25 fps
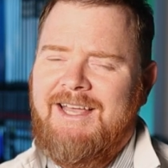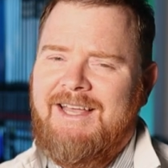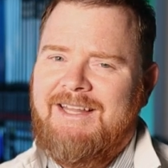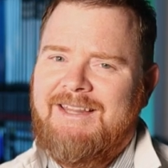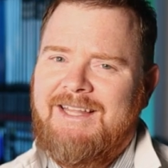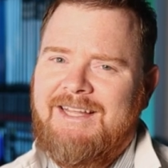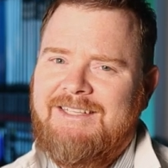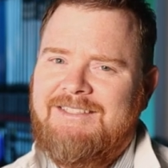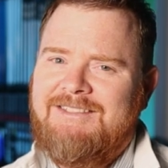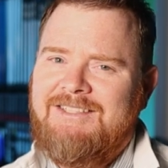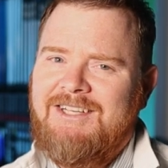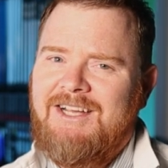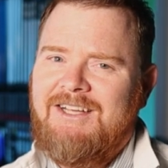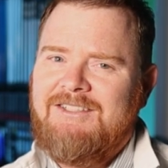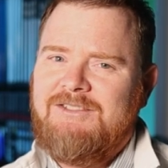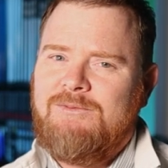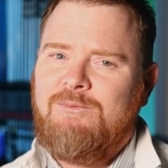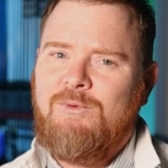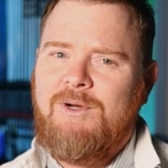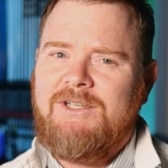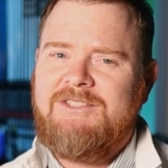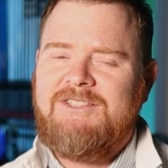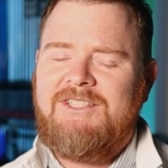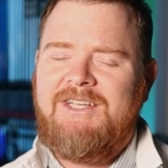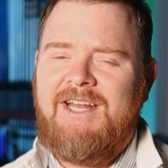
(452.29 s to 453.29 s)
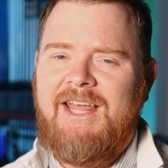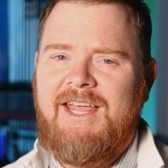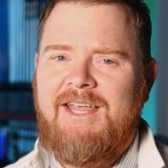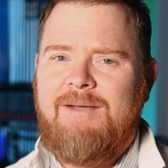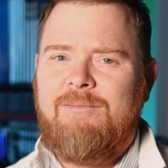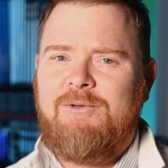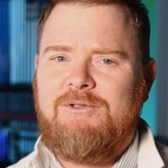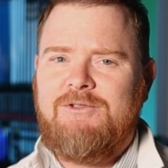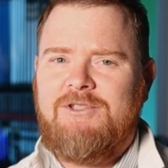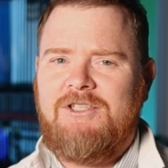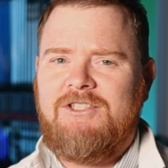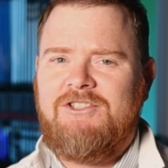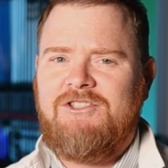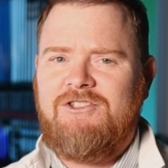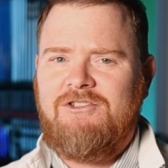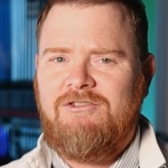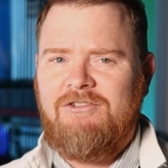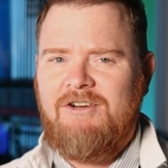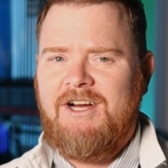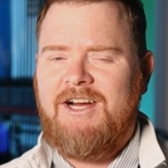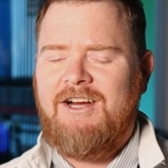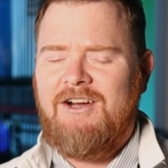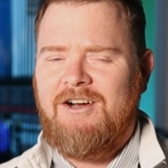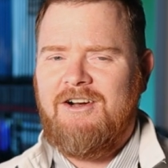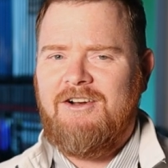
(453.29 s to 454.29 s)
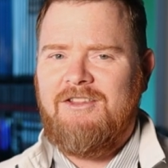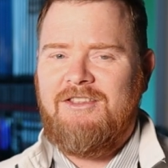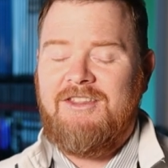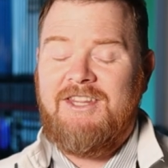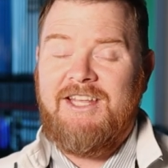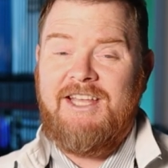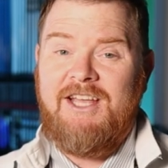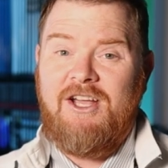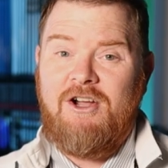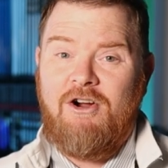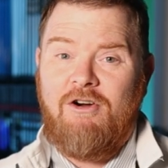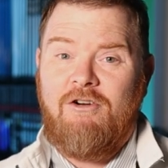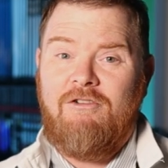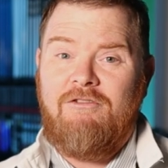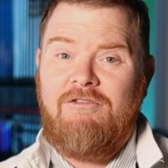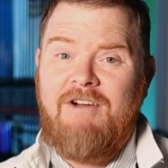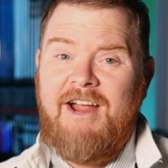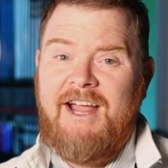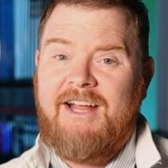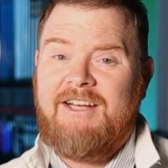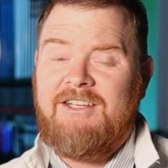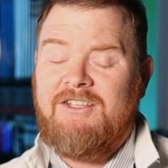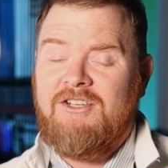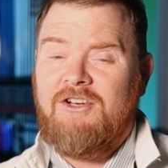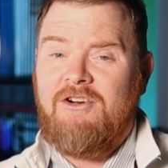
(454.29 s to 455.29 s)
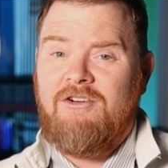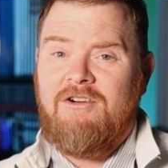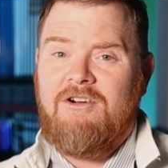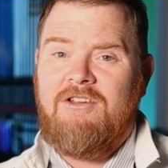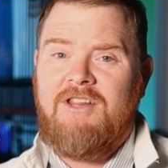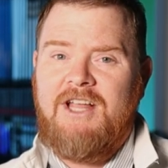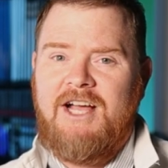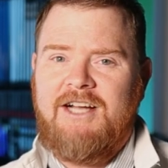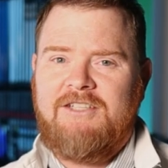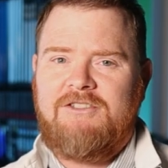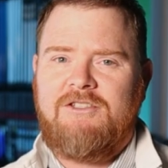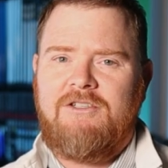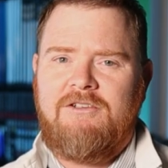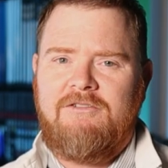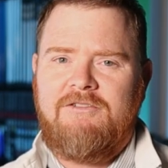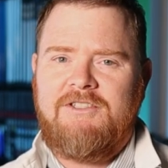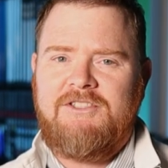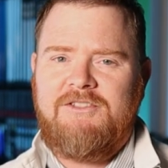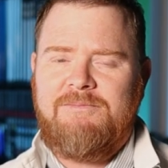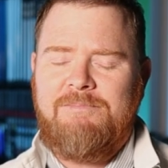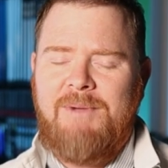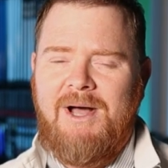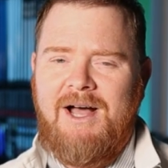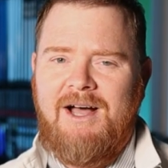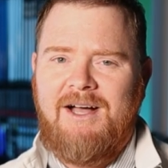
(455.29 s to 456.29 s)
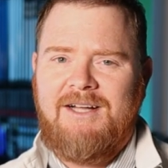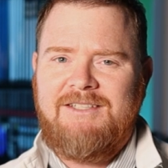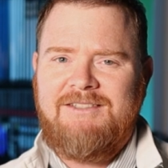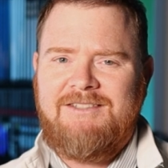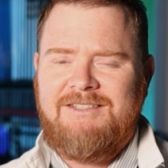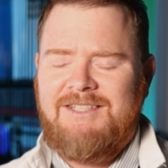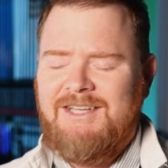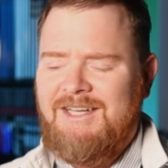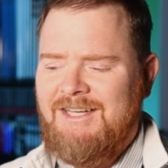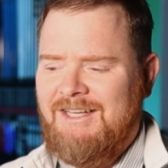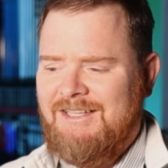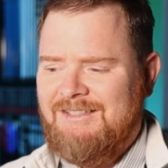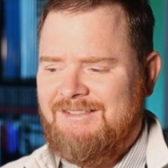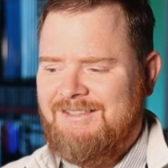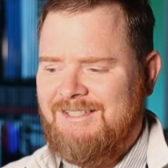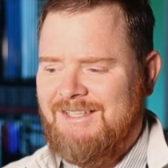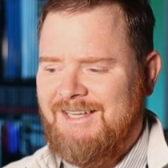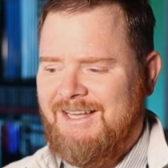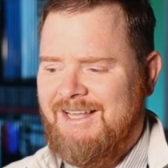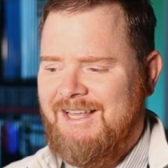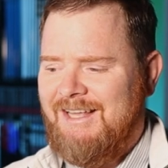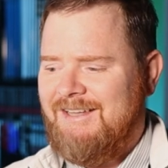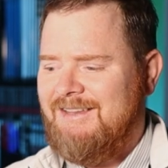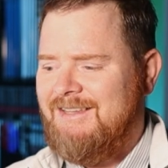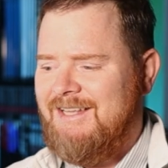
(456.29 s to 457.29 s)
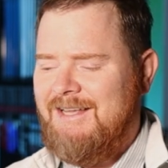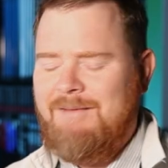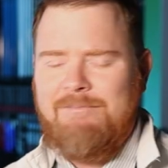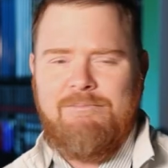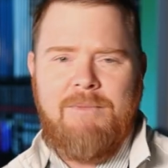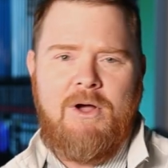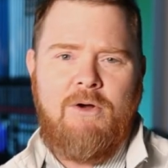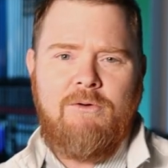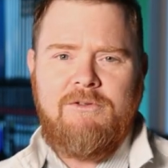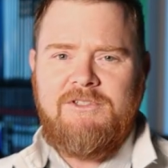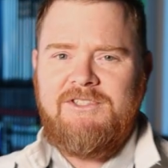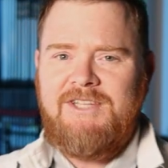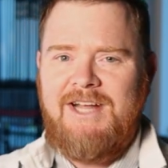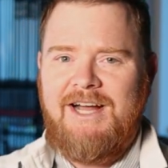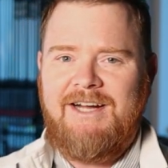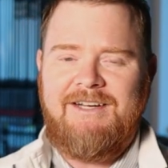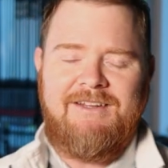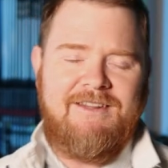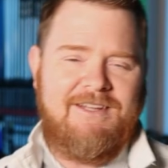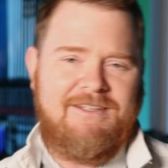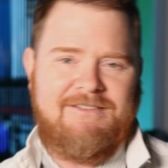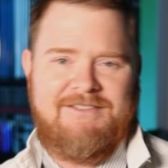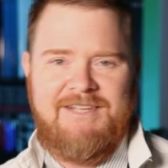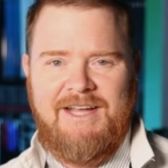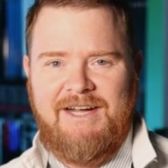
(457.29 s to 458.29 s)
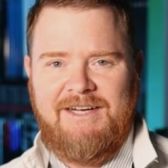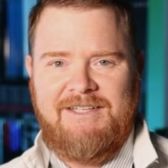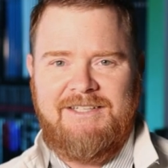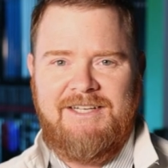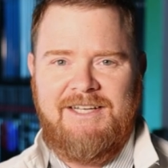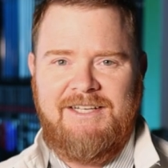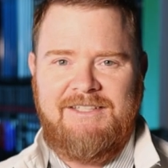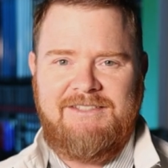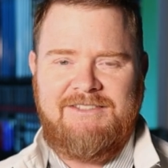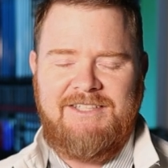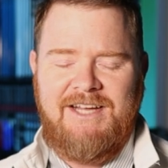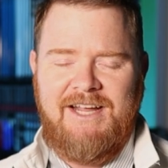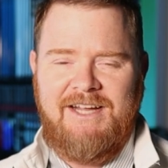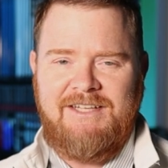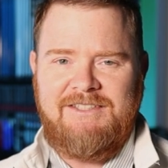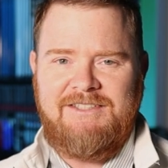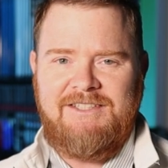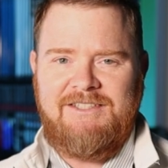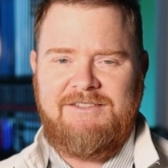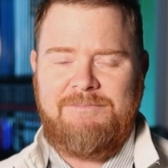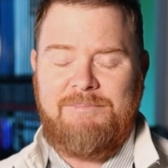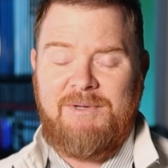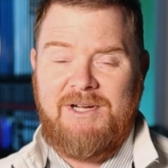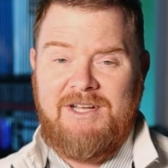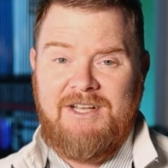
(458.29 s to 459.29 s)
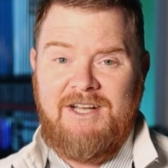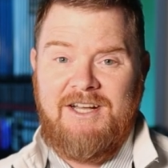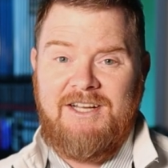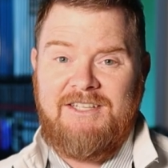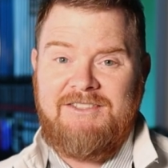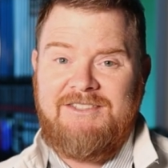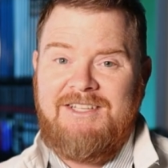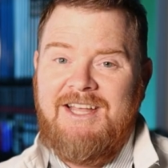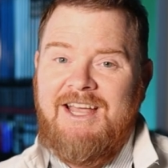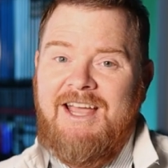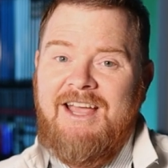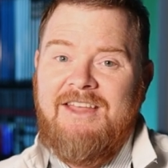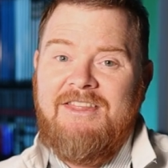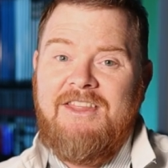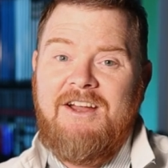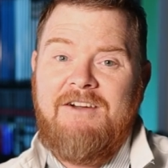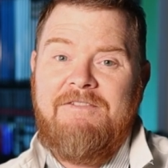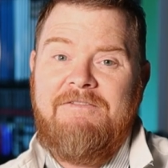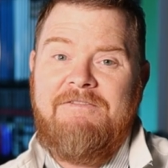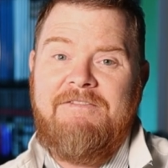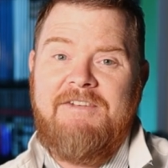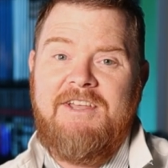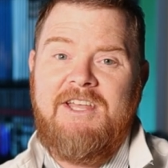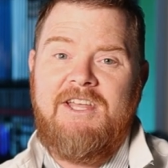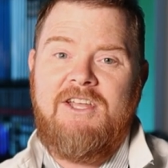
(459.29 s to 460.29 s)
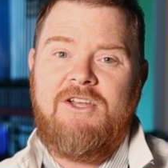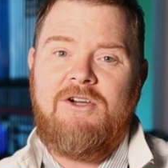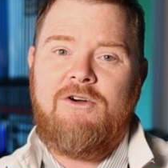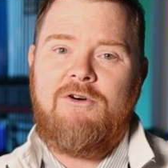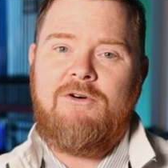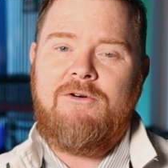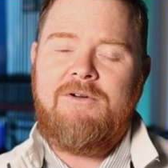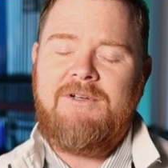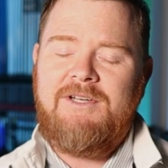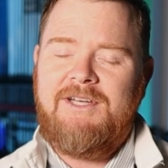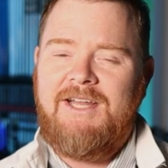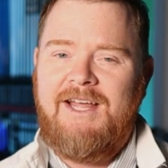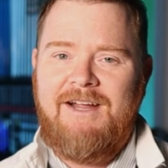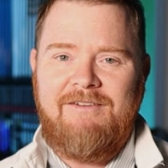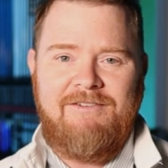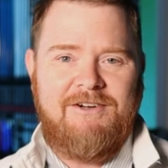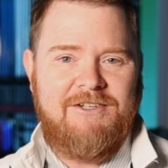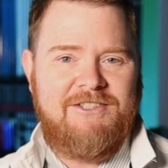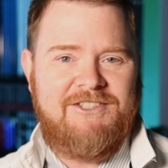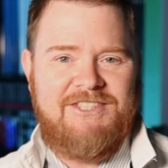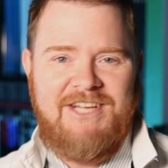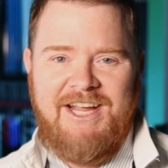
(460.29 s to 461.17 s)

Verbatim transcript: they just wasn't able to trigger the correct neurological response to get the most out of the technique changes, because their feel never